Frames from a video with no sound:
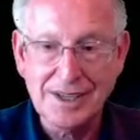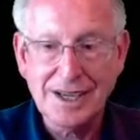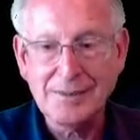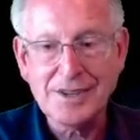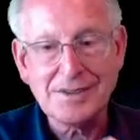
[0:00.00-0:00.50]

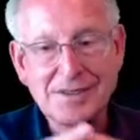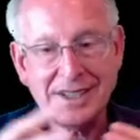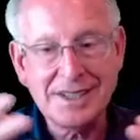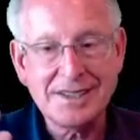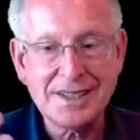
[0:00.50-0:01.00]
I must have
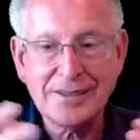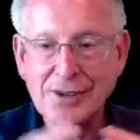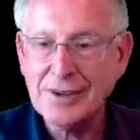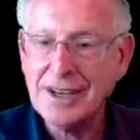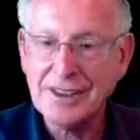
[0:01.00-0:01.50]
seen seven
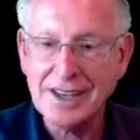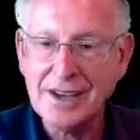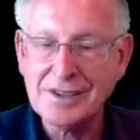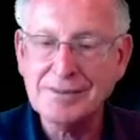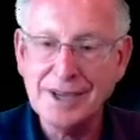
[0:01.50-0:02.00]
or eight
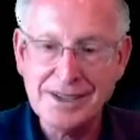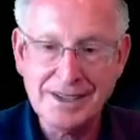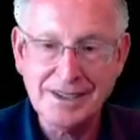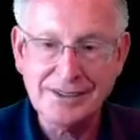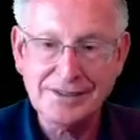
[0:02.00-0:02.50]
thousand myself,